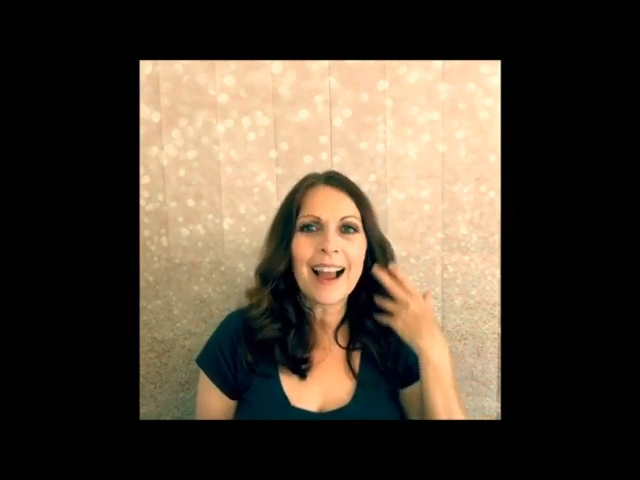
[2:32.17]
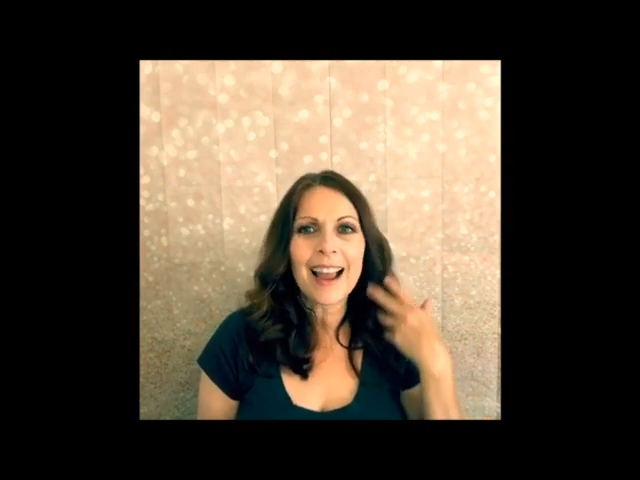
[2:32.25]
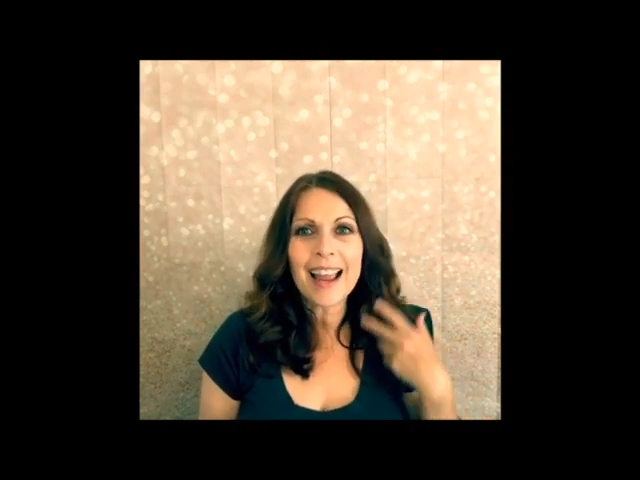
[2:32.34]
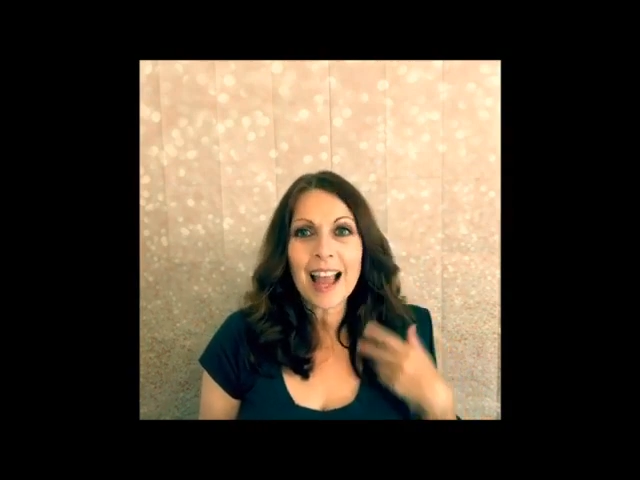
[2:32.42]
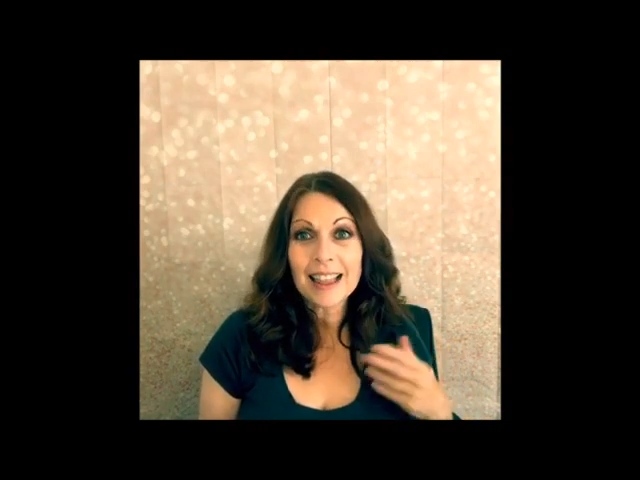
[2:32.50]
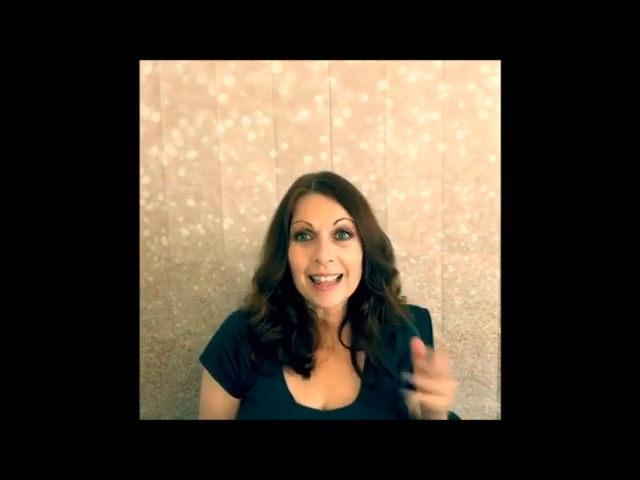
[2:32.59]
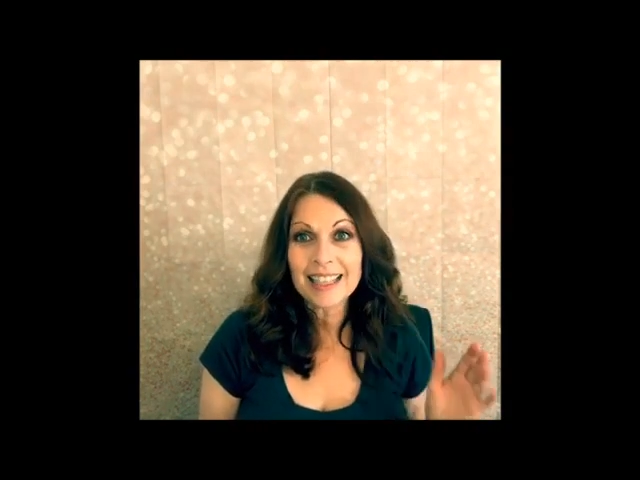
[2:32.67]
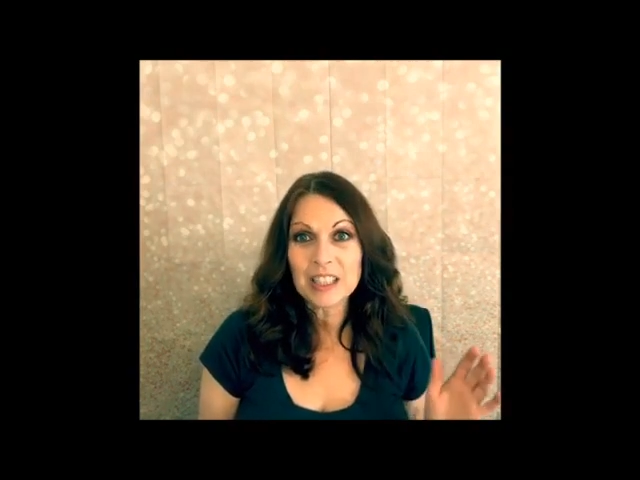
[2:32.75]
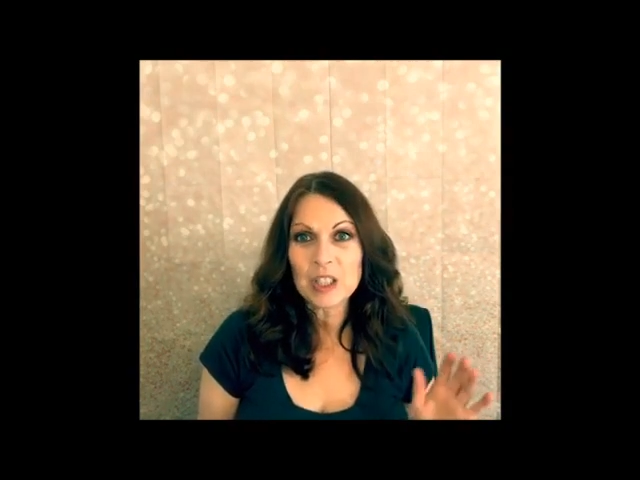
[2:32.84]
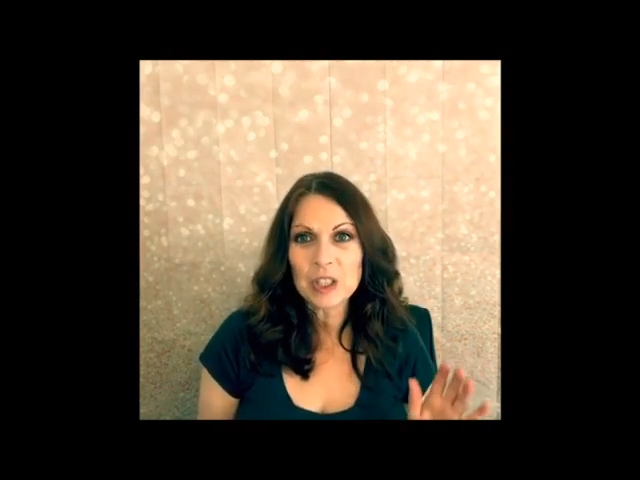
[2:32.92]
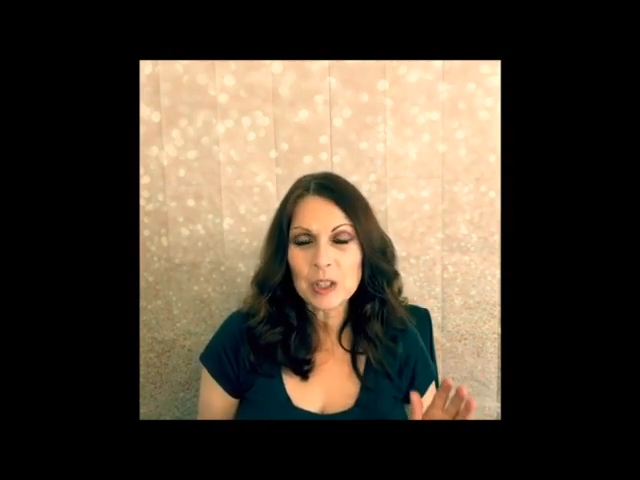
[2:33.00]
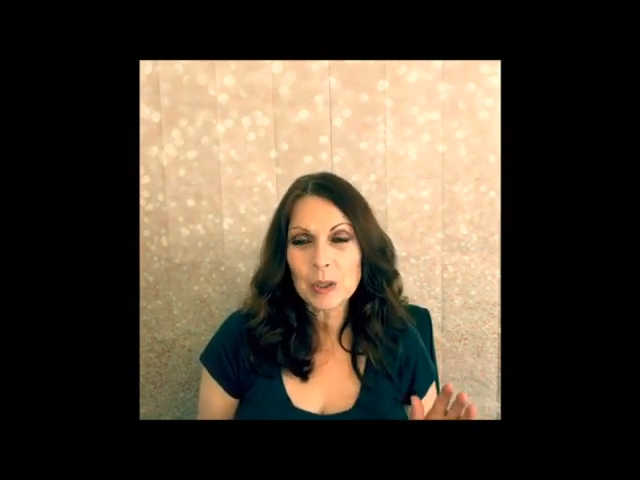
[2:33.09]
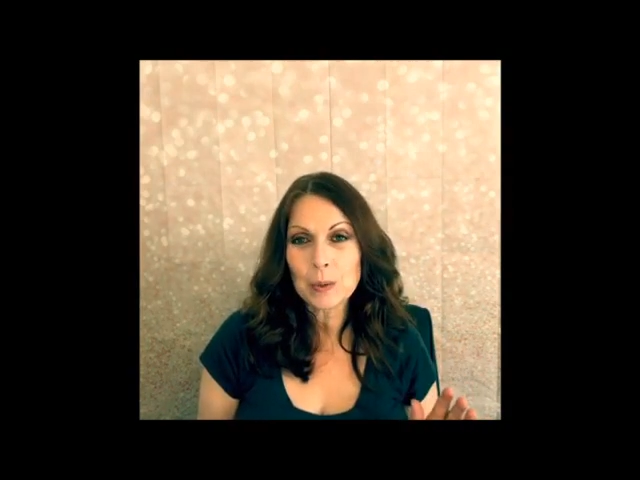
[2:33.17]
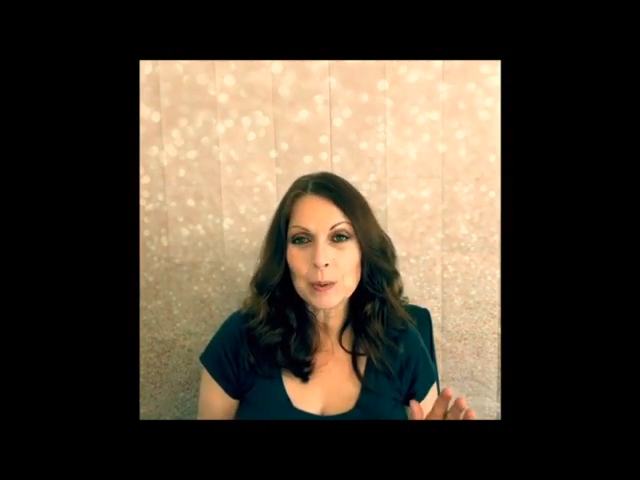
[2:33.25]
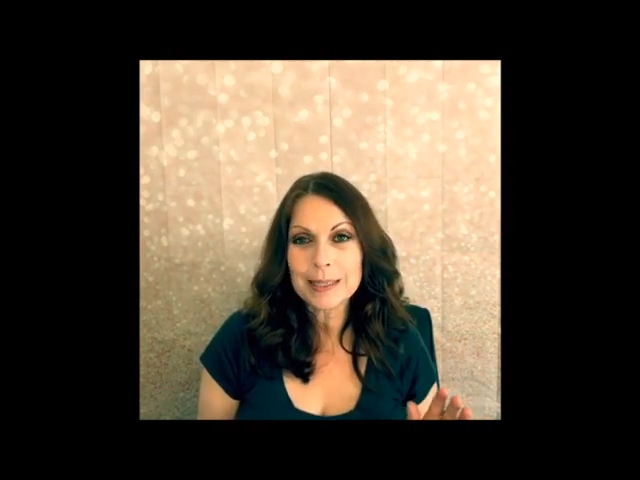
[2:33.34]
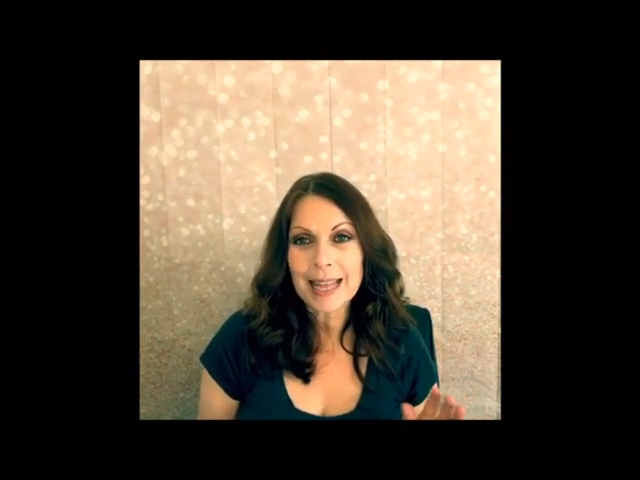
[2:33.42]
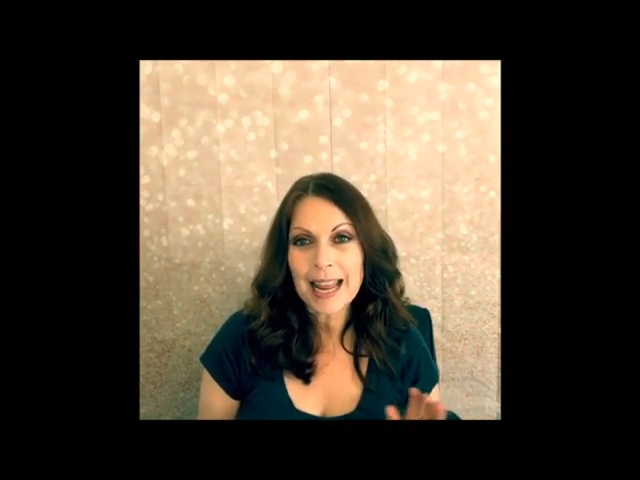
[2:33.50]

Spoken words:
I like to use